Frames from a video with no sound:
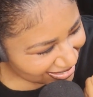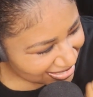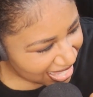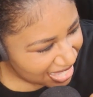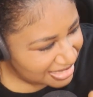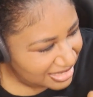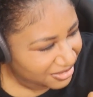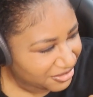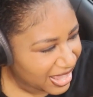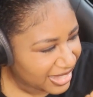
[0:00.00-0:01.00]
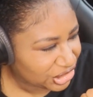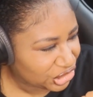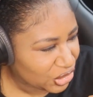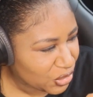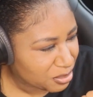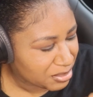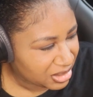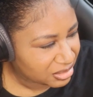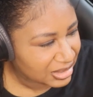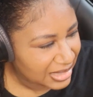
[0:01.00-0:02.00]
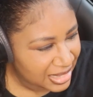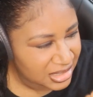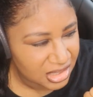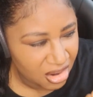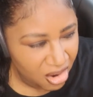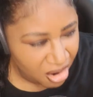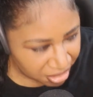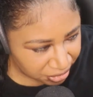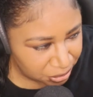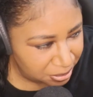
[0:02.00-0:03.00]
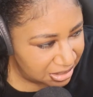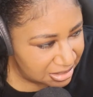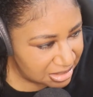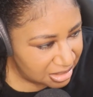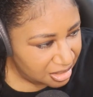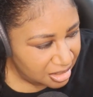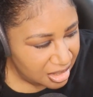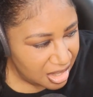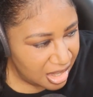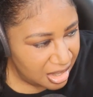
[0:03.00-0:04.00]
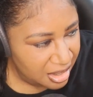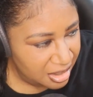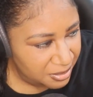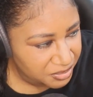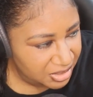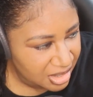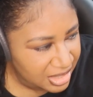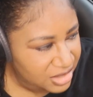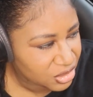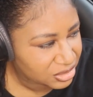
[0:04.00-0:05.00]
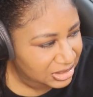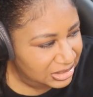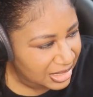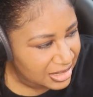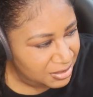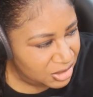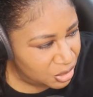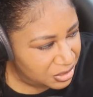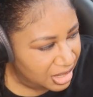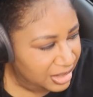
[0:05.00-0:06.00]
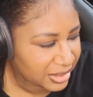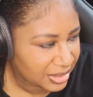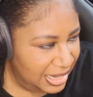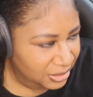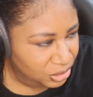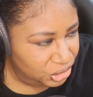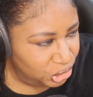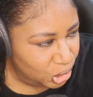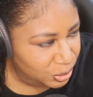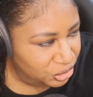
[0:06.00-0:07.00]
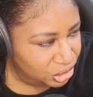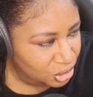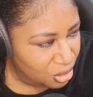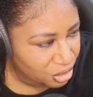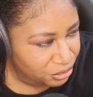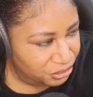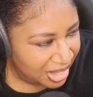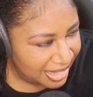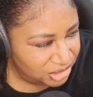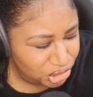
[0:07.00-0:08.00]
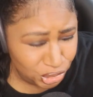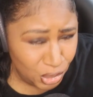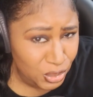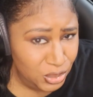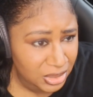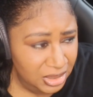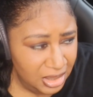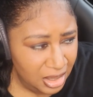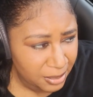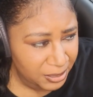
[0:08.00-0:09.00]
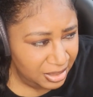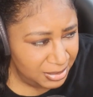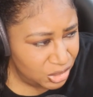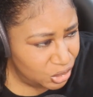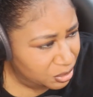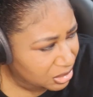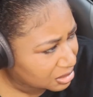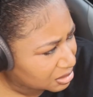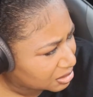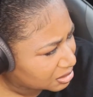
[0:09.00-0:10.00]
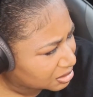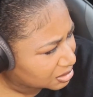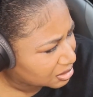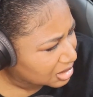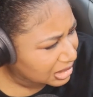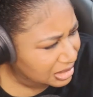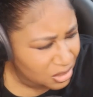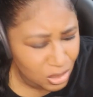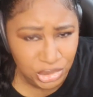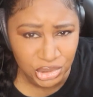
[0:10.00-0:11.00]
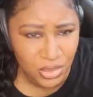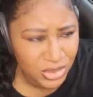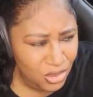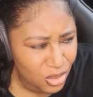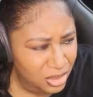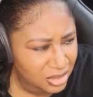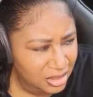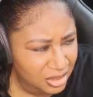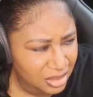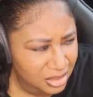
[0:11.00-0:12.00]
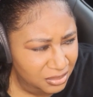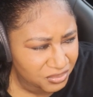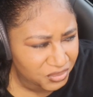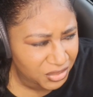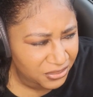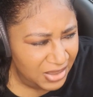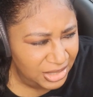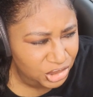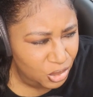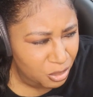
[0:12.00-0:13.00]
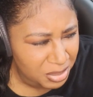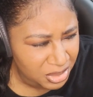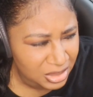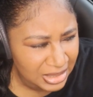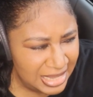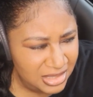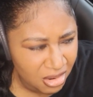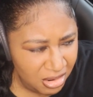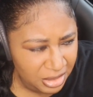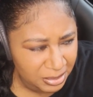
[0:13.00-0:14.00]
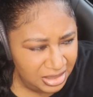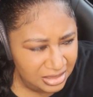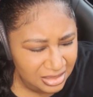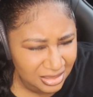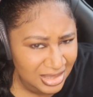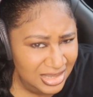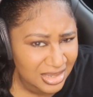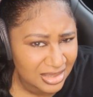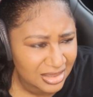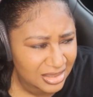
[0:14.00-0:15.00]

Yes, the Fast Show middle class argument. Um, okay, so this, I'm assuming, okay, I thought the show was just called Fast Show, but I'm assuming, I think the whole show is called um, the Fast Show middle class argument. Is it?